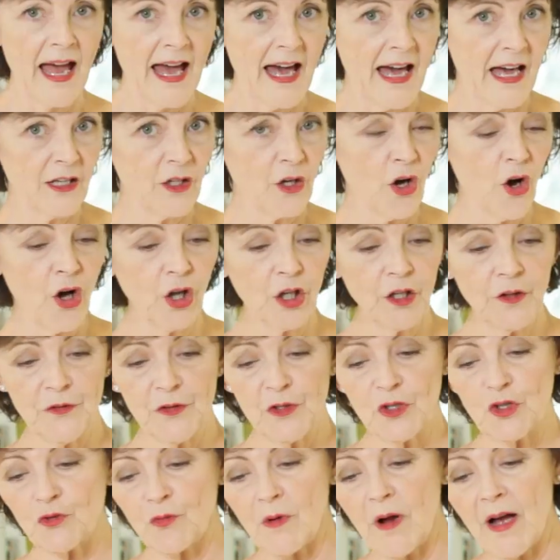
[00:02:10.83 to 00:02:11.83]
Add all of the
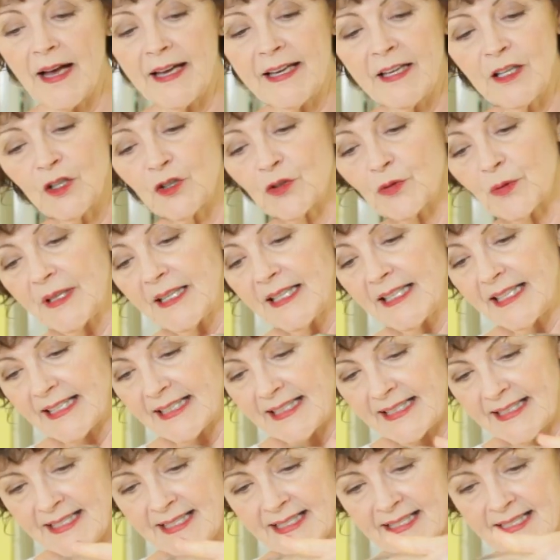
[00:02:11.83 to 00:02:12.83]
dry
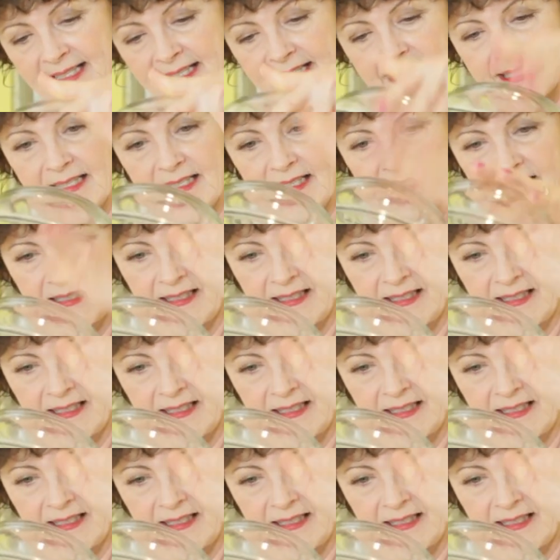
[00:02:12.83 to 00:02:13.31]
ingredients.